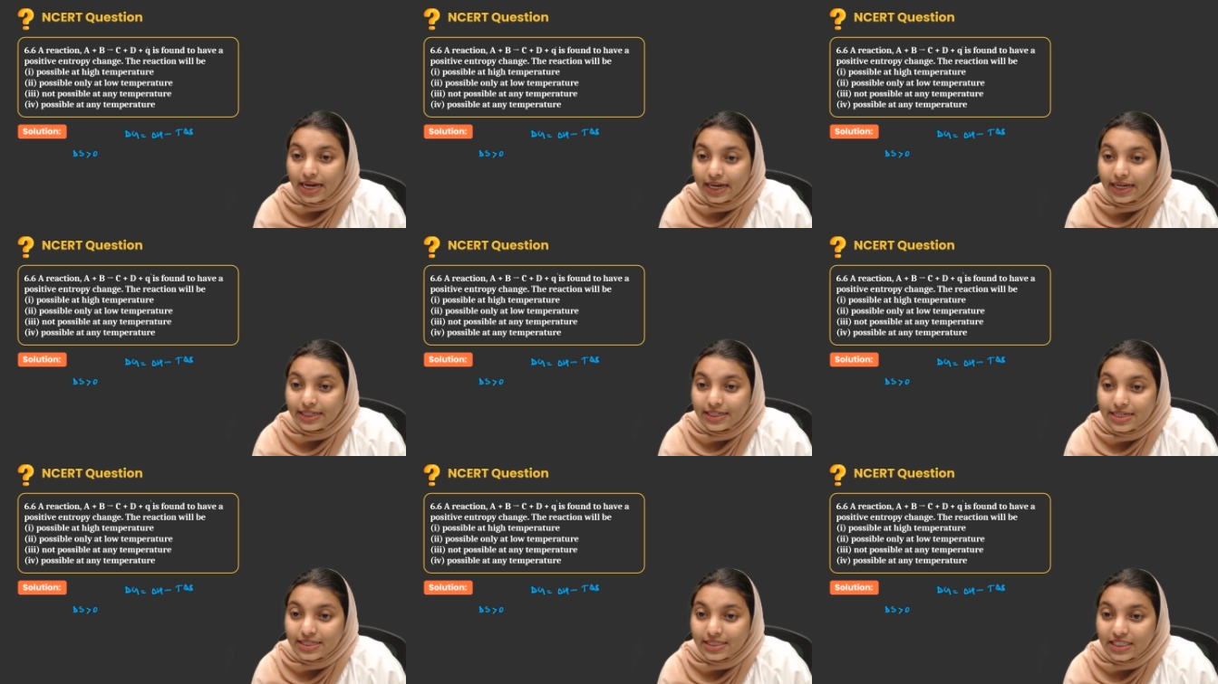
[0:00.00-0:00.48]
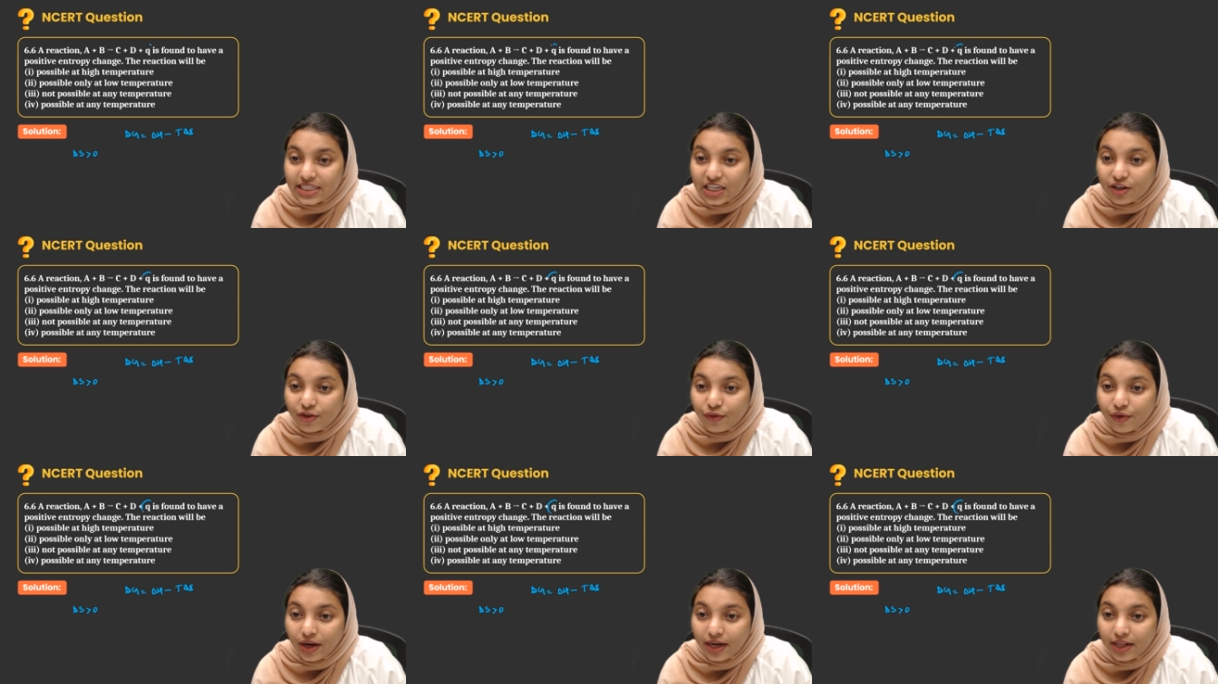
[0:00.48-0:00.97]
it is
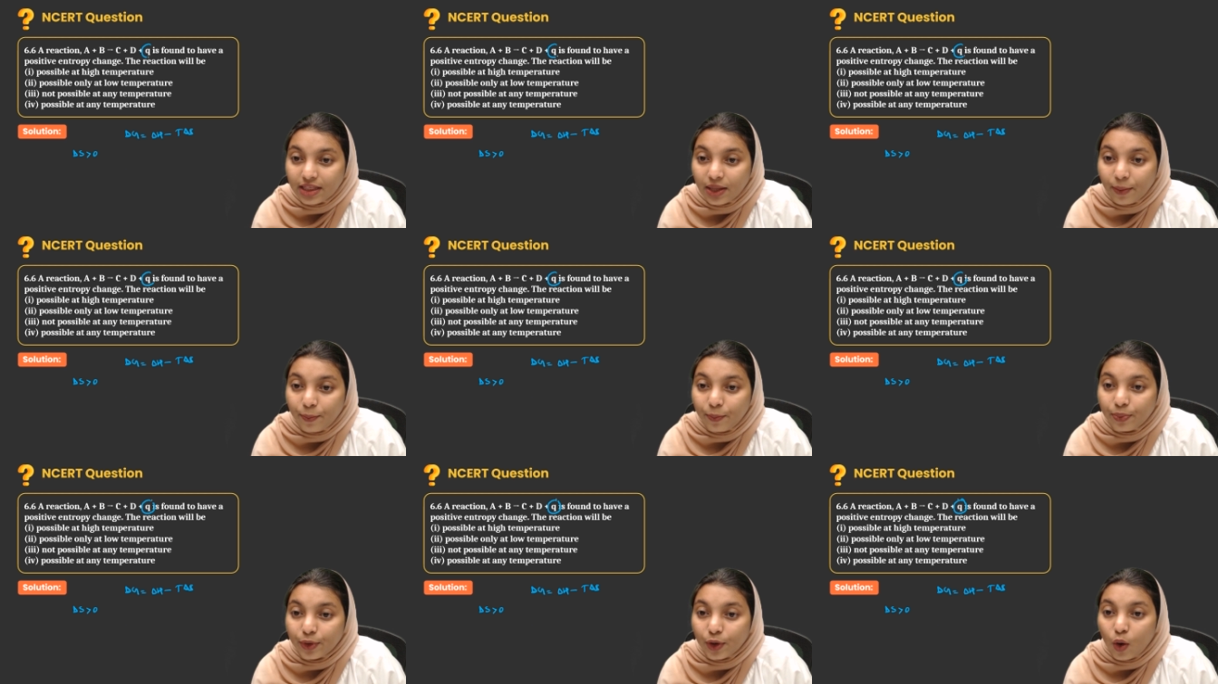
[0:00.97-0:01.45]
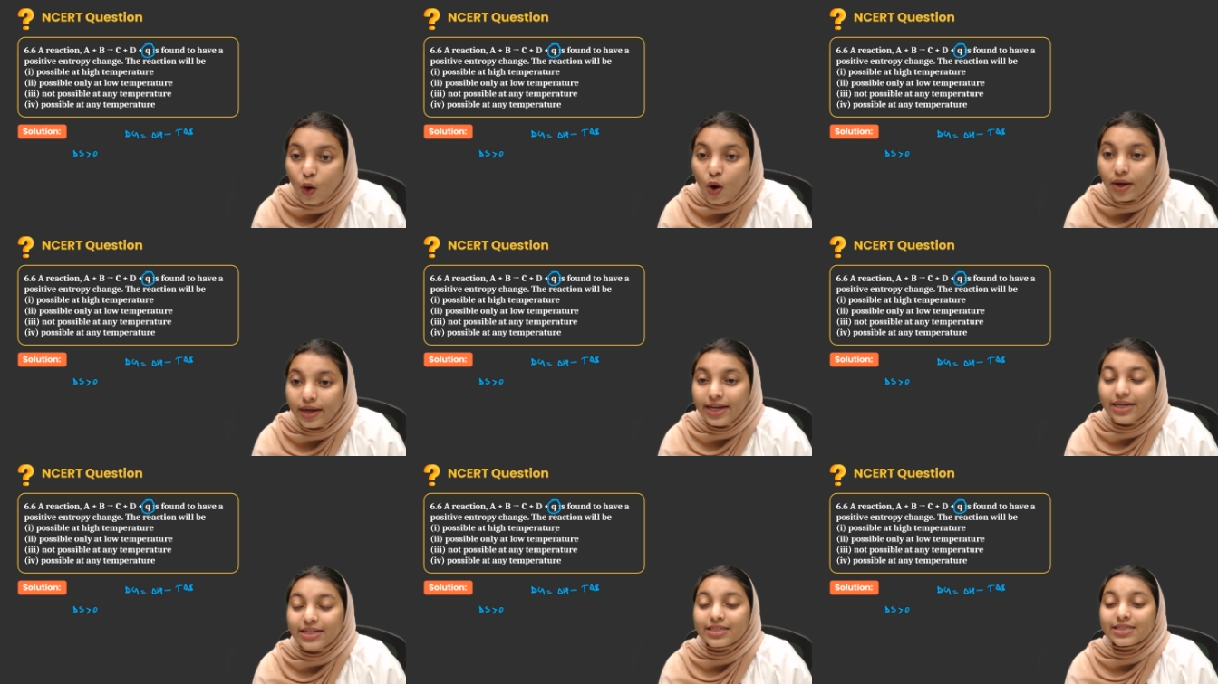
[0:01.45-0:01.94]
given in the
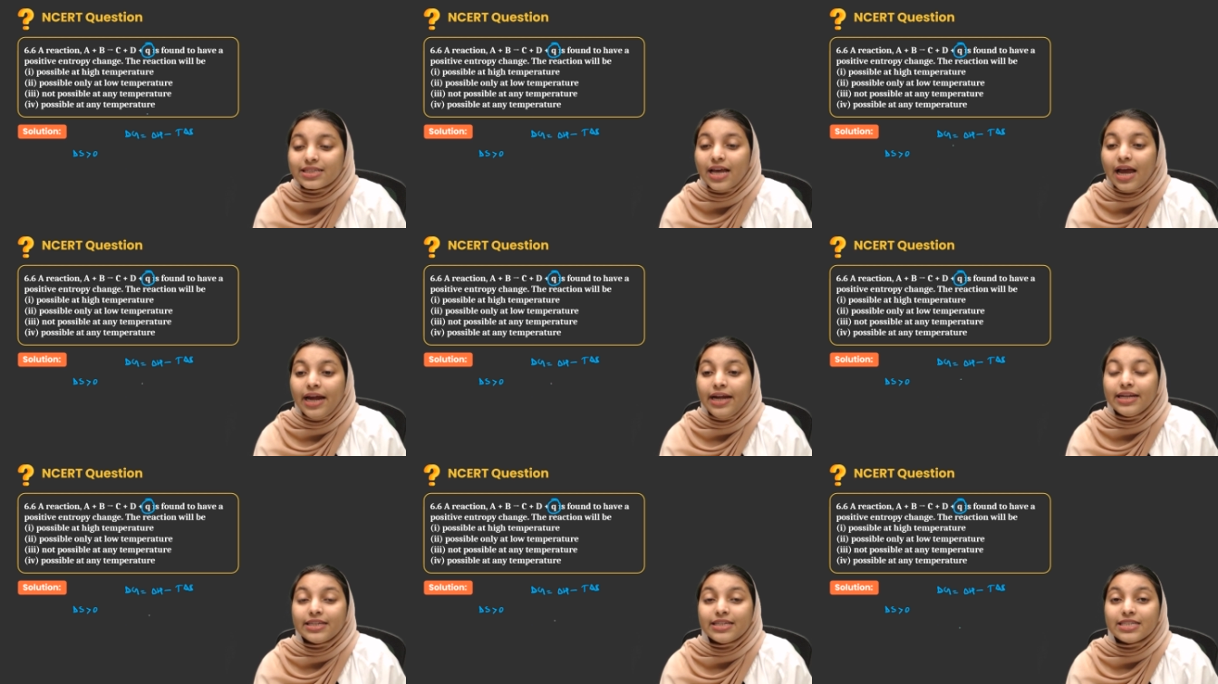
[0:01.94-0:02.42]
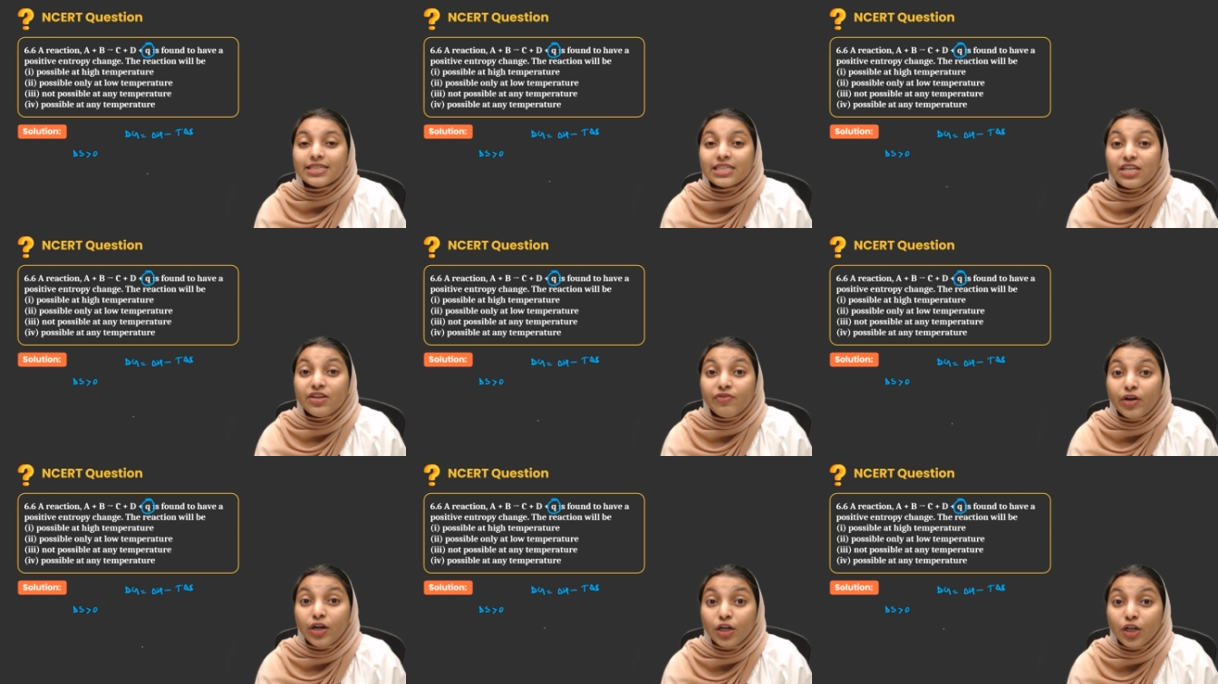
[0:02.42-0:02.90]
product side, it is
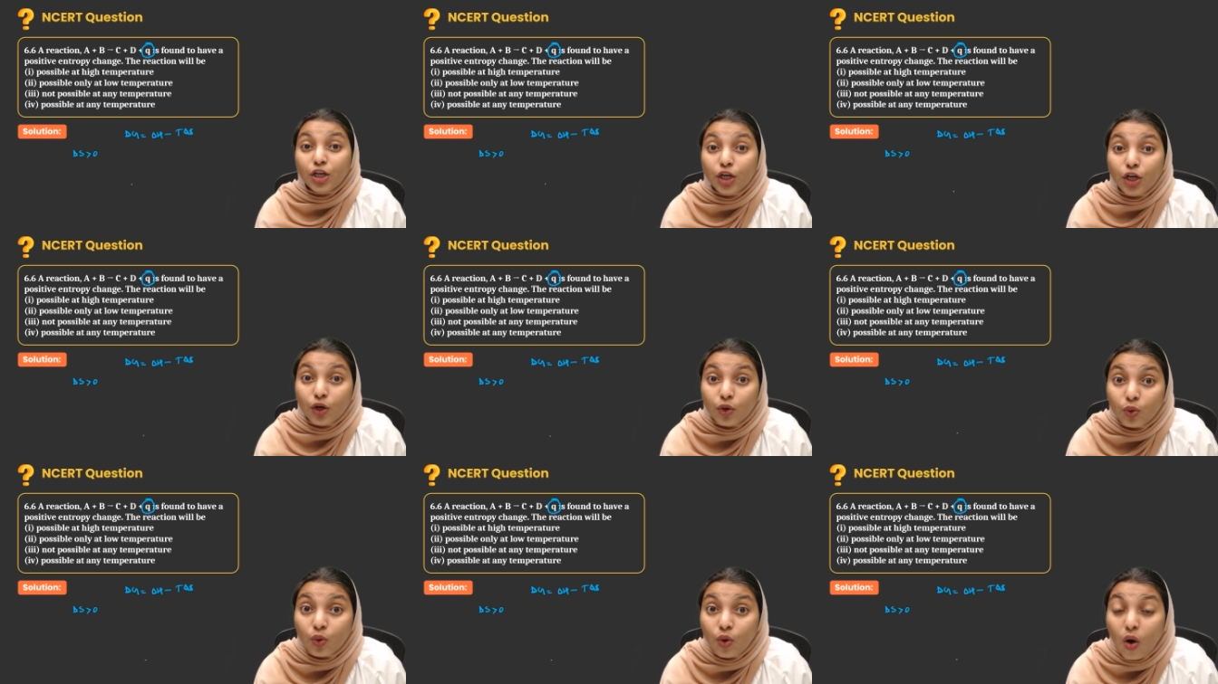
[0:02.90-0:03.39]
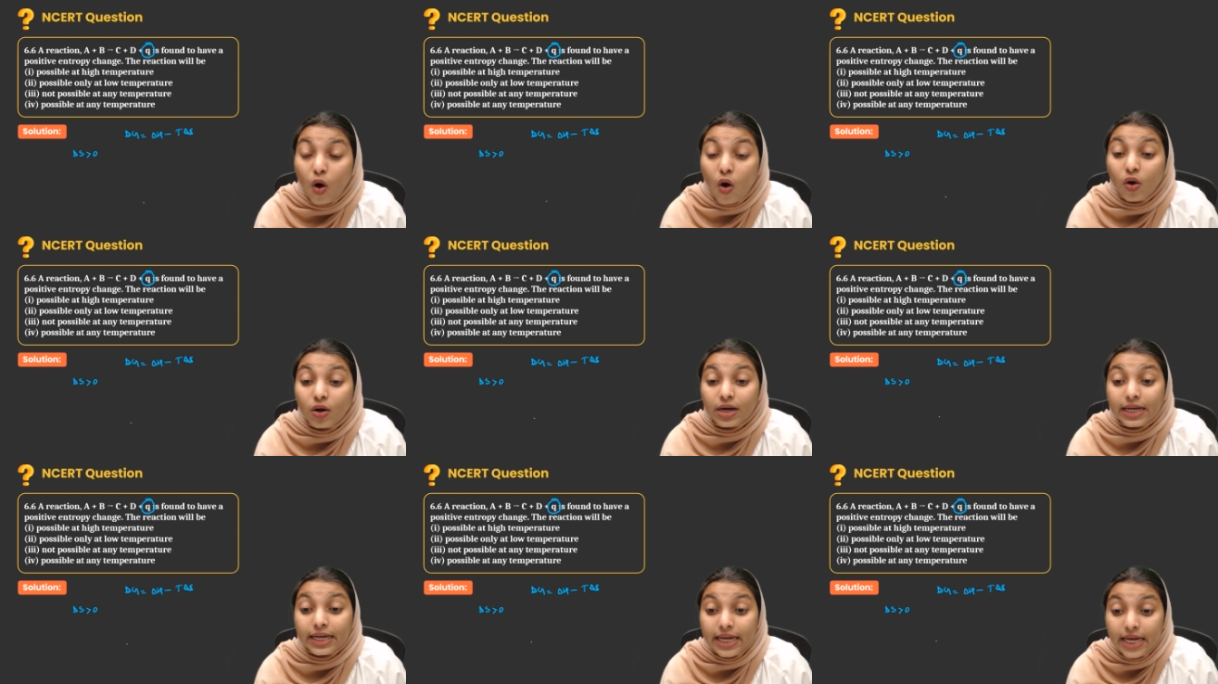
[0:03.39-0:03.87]
given Q
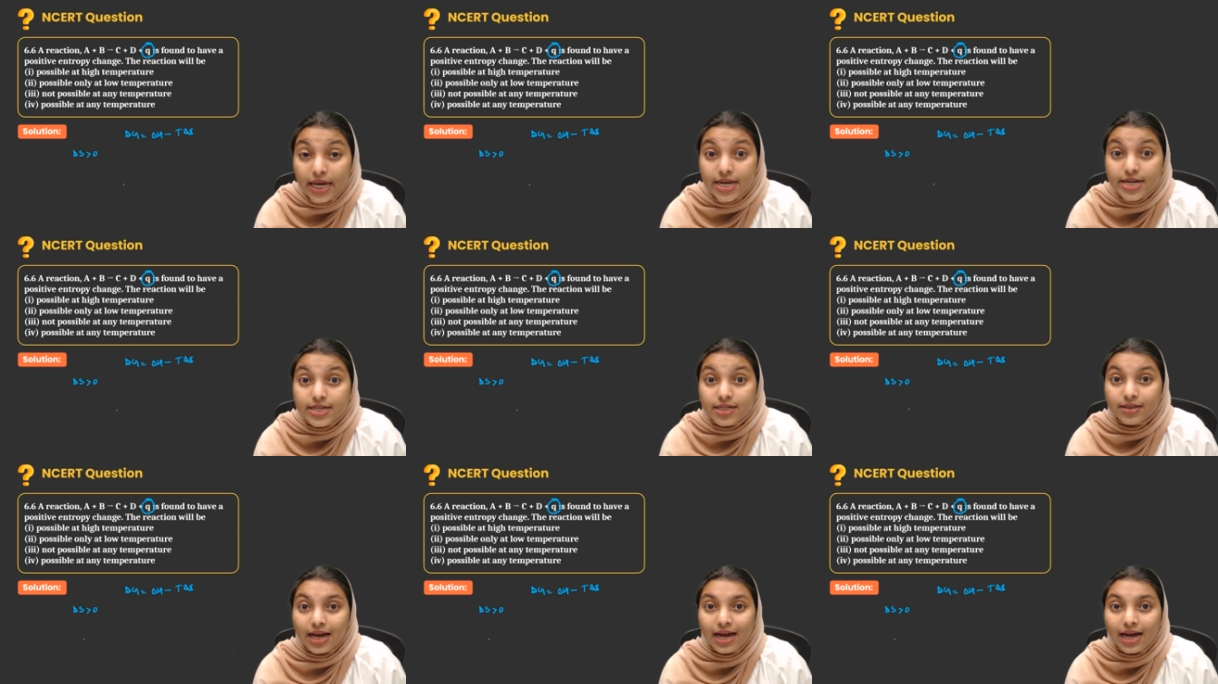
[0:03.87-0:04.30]
or heat.